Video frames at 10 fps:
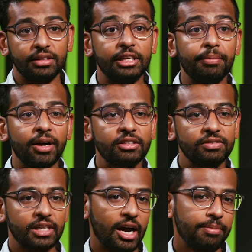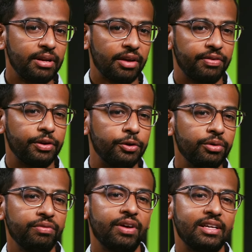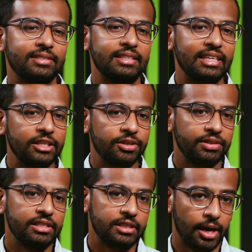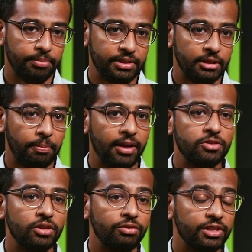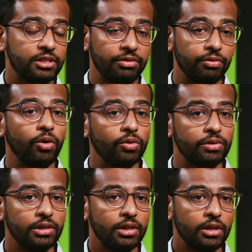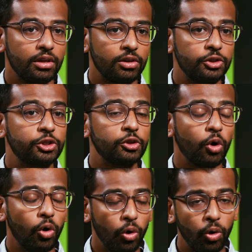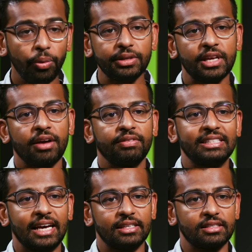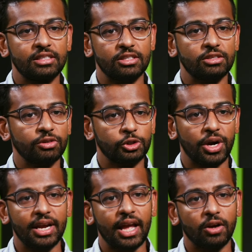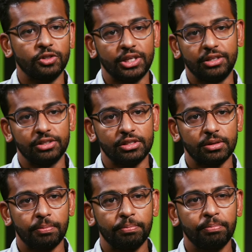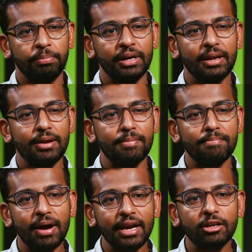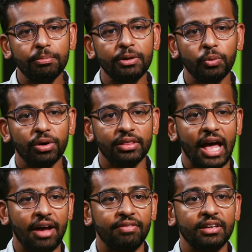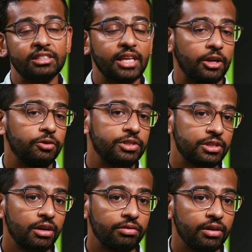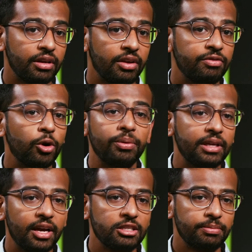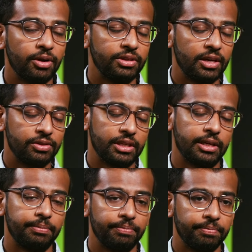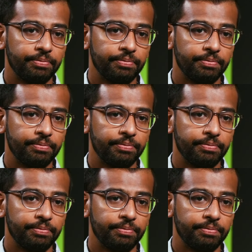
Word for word: The amount of time and effort you invest in each of these steps depends on the risk involved. You should always have a test instance for trying out changes, but it might not be worth having a secondary server if nobody cares about downtime.